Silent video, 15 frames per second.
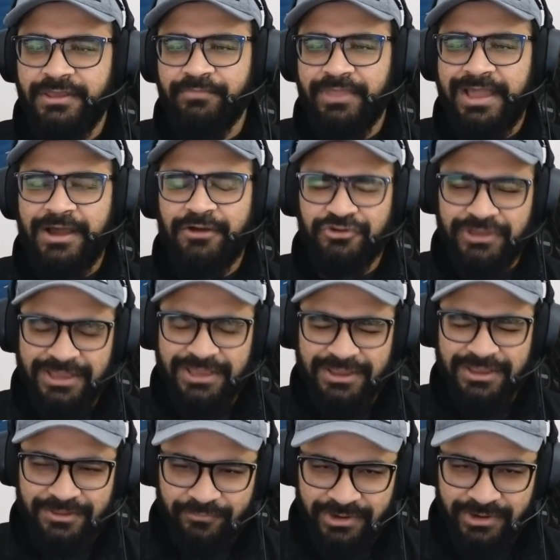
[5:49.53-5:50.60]
how to get
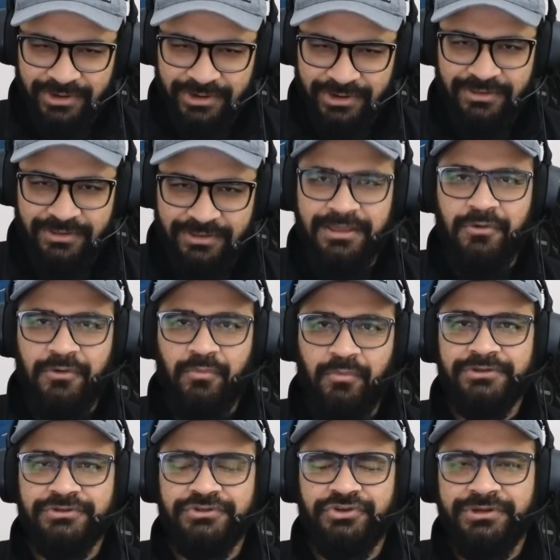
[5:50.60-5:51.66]
rid of it, what
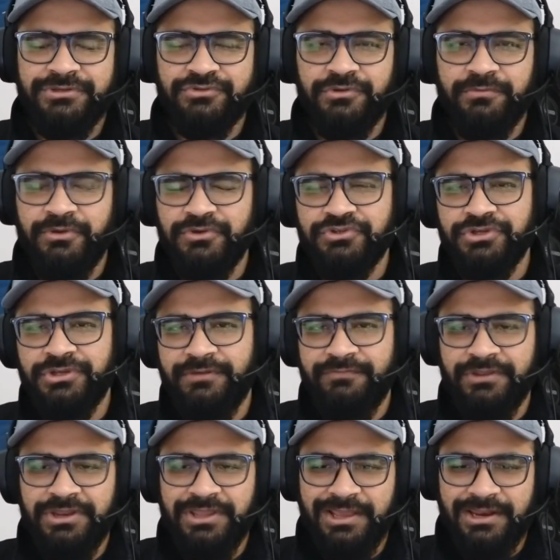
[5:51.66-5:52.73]
does your distribution of the
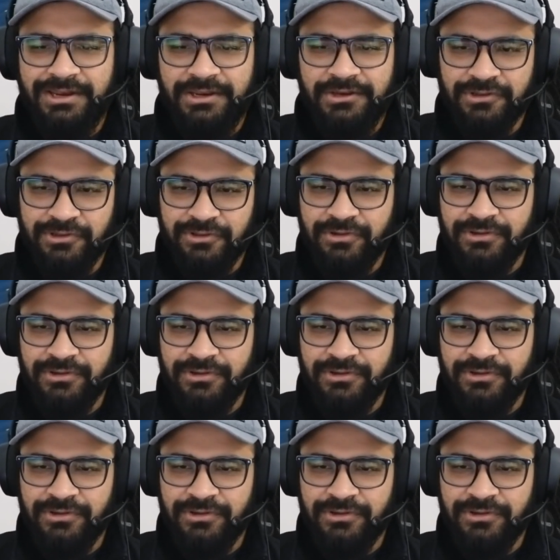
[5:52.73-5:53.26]
data need to look